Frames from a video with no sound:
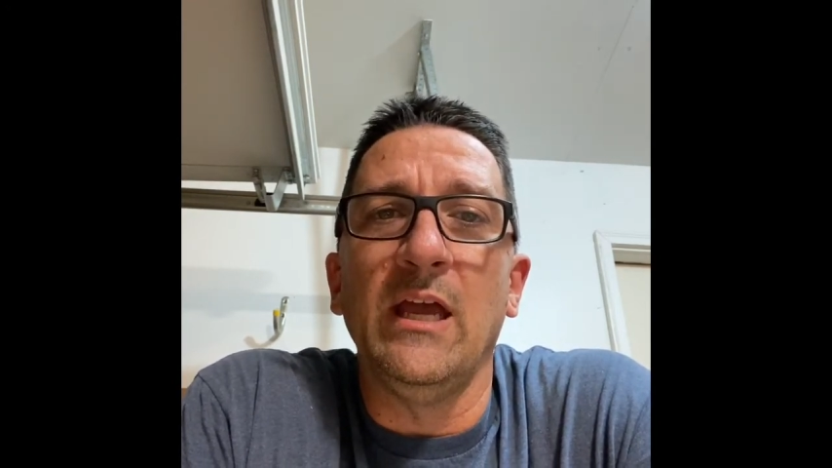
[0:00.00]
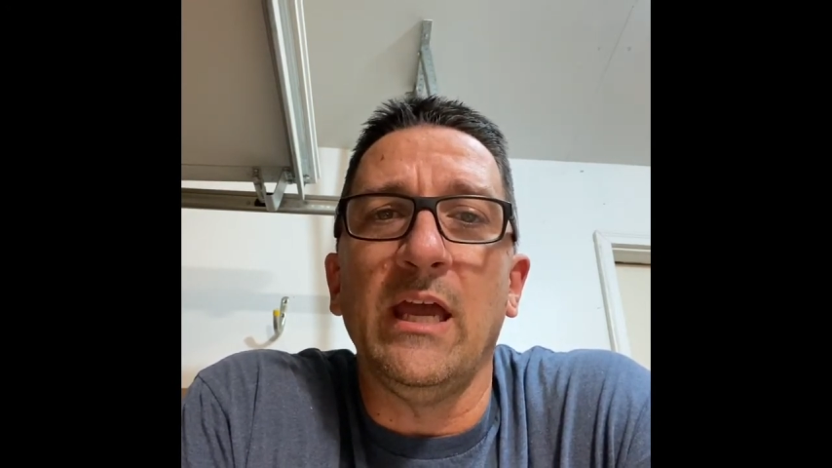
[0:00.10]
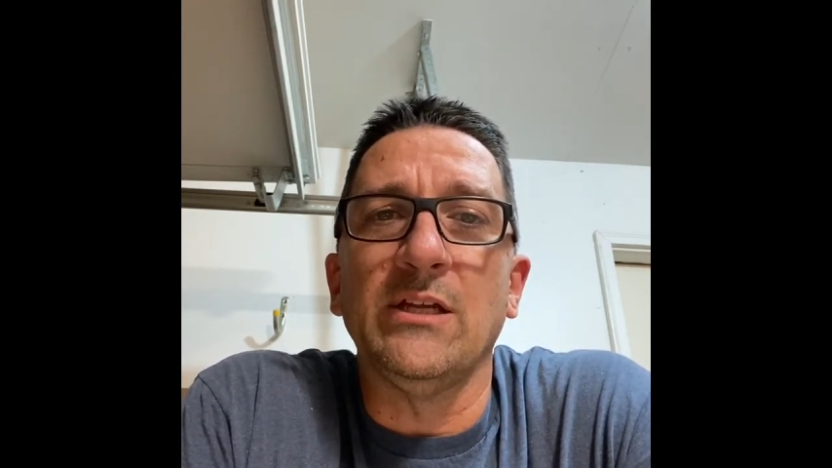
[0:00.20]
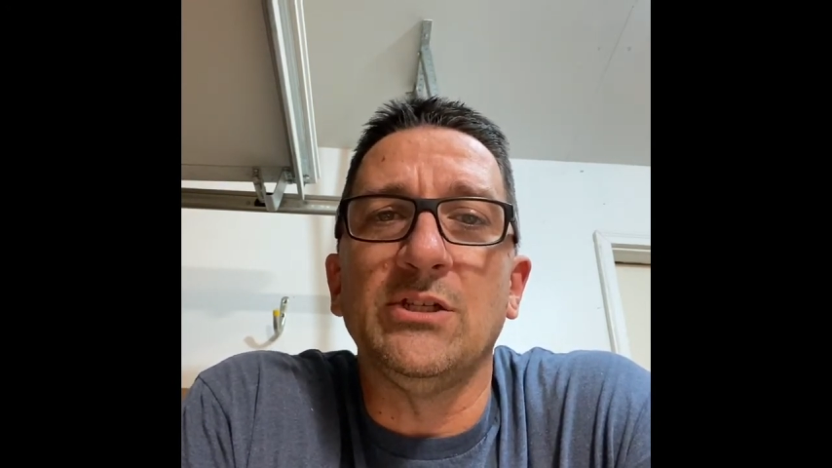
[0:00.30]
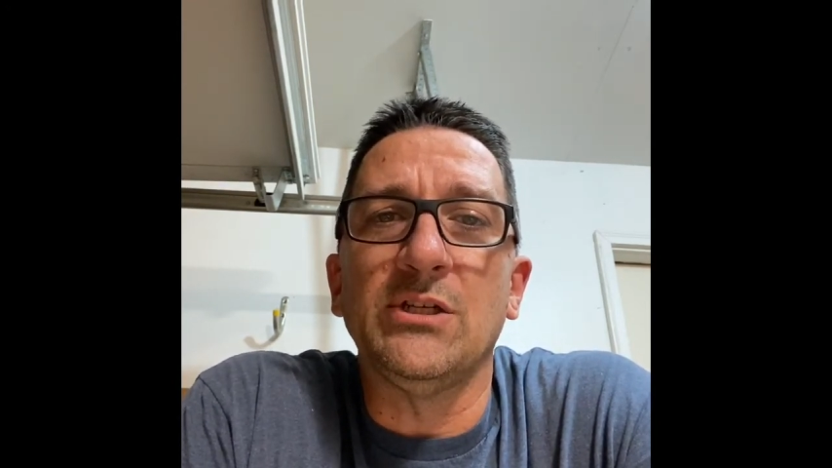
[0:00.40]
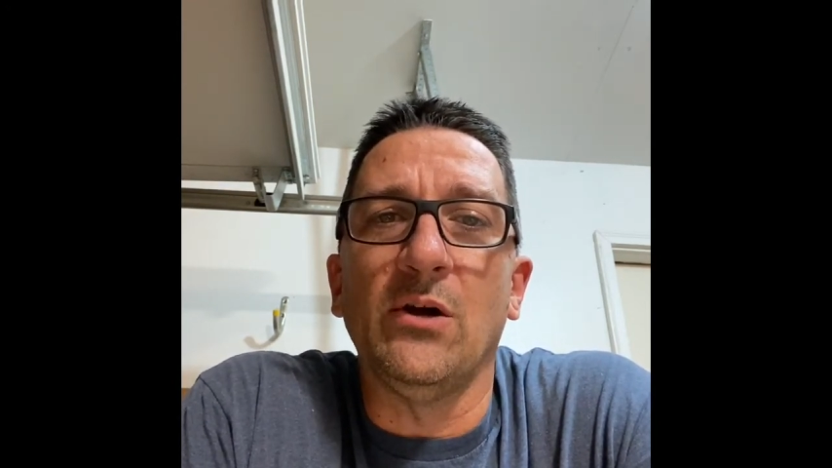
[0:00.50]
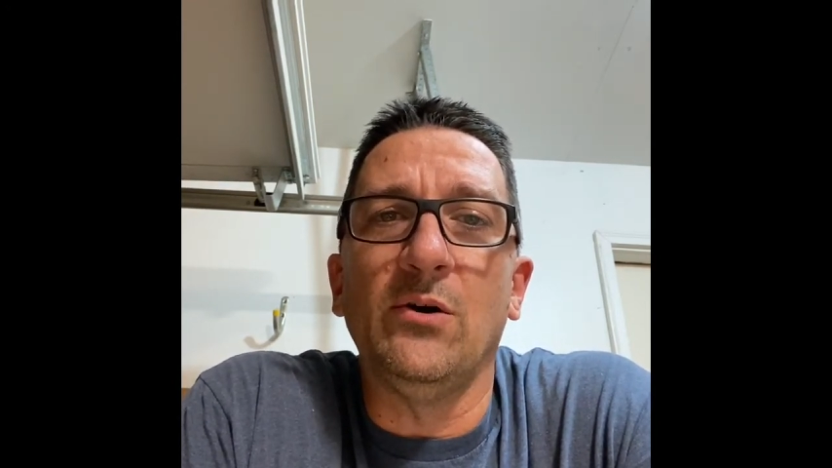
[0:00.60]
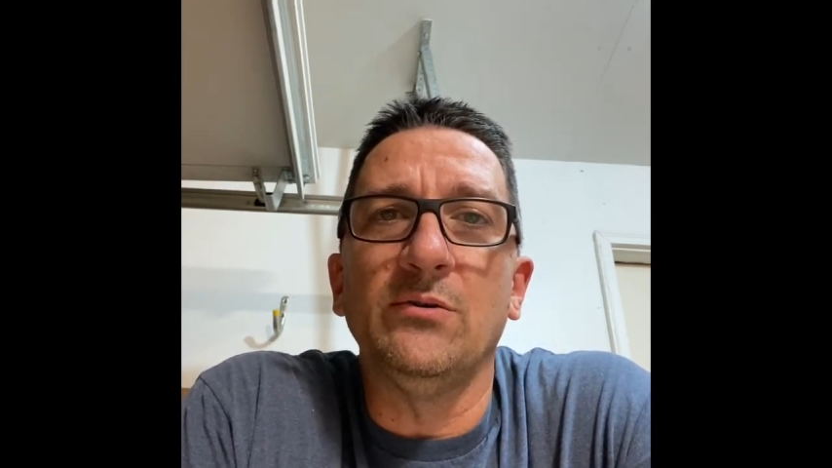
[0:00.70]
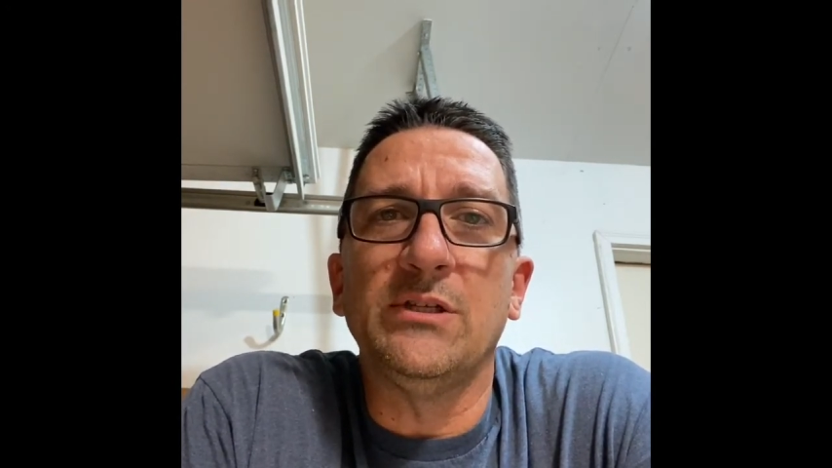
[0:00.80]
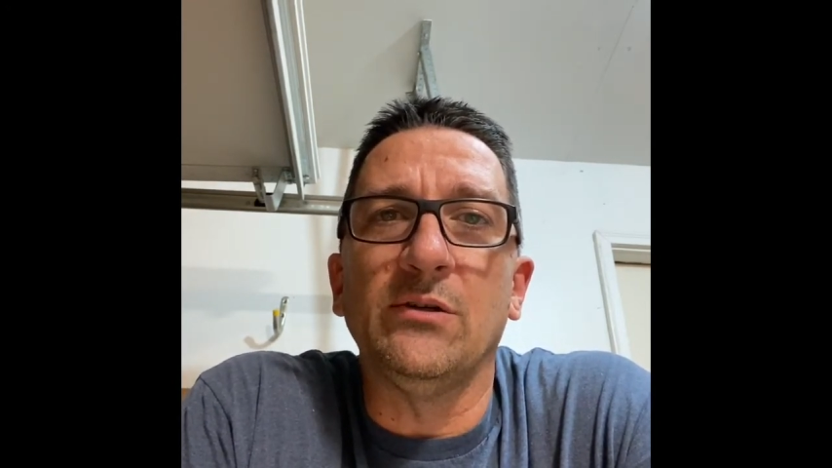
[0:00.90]
and
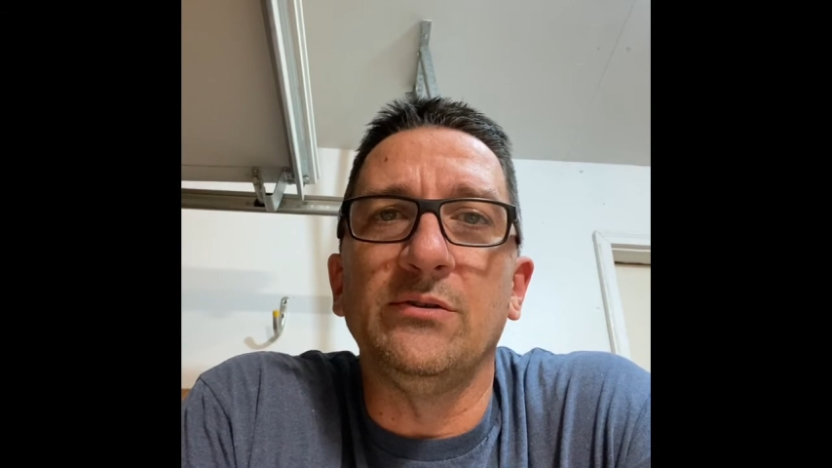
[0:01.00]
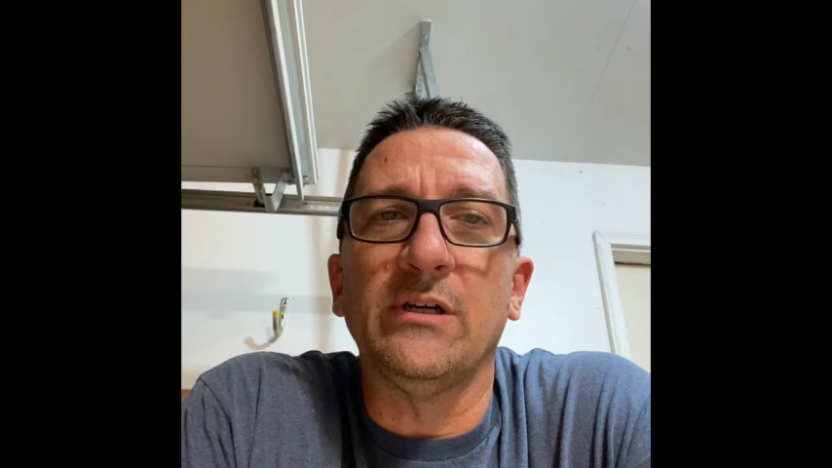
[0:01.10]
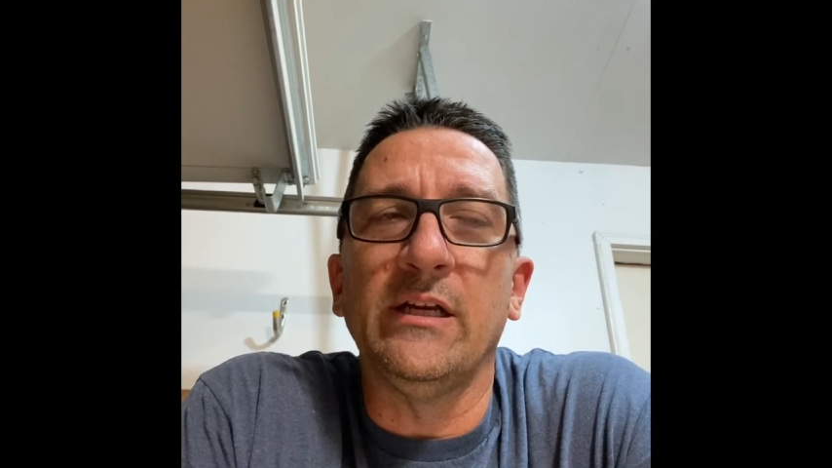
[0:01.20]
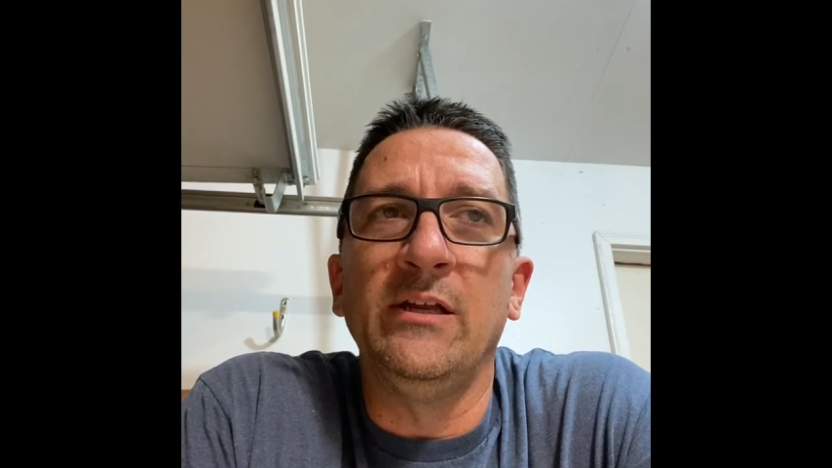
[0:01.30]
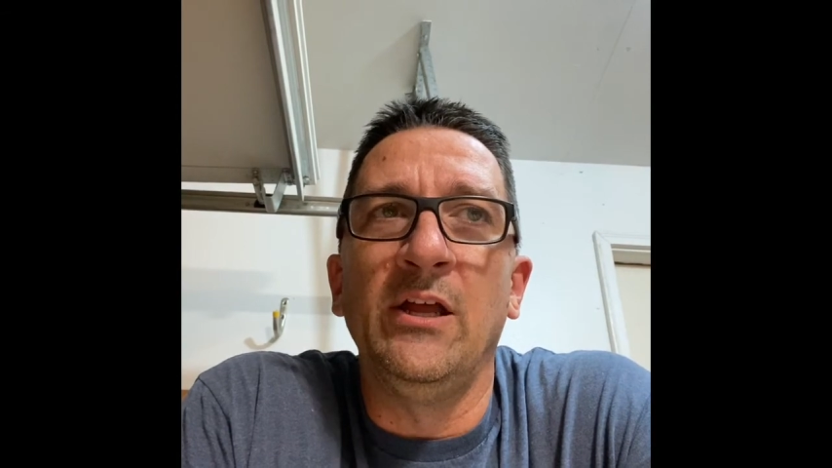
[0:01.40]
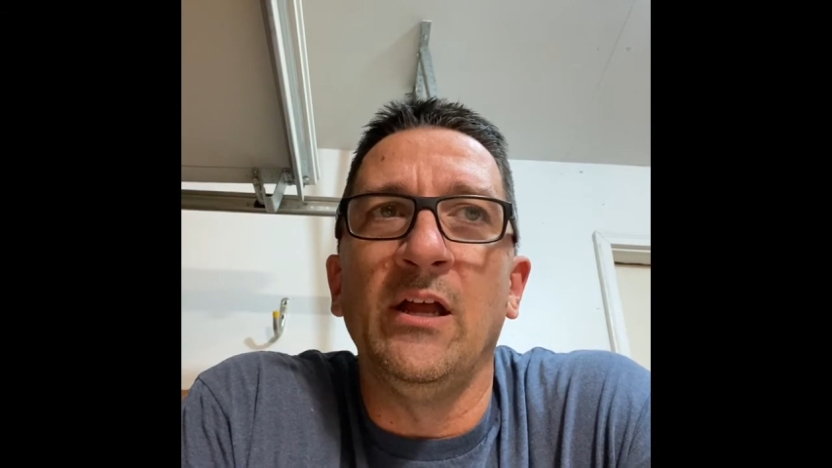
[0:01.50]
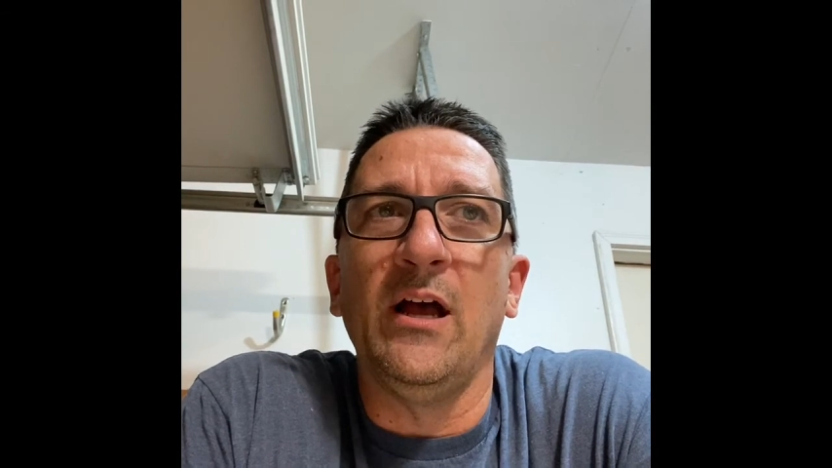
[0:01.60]
show children